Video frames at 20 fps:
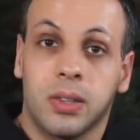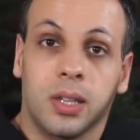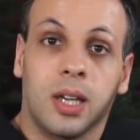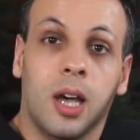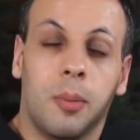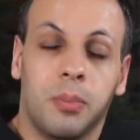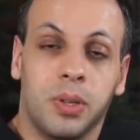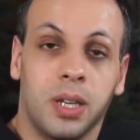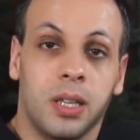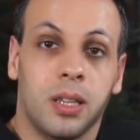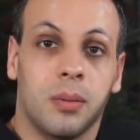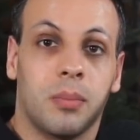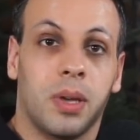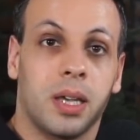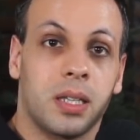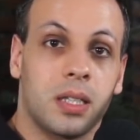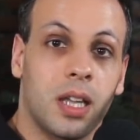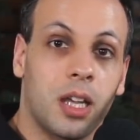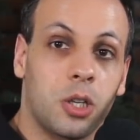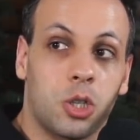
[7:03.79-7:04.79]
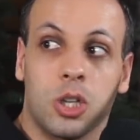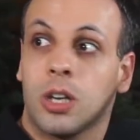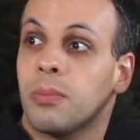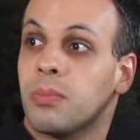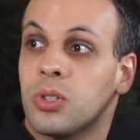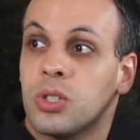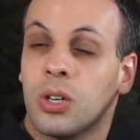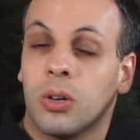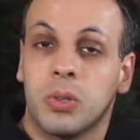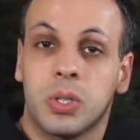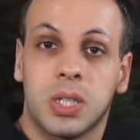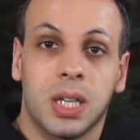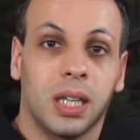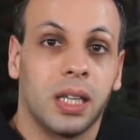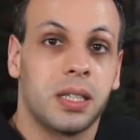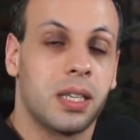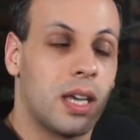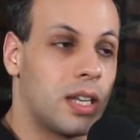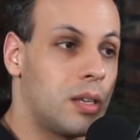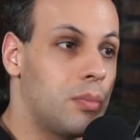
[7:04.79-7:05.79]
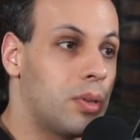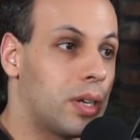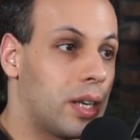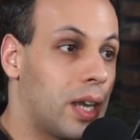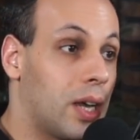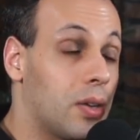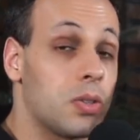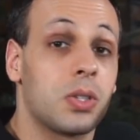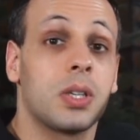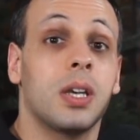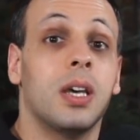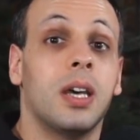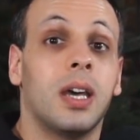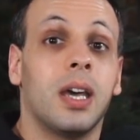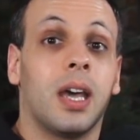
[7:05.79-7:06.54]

tell the company that makes that chip, don't sell it to anybody else.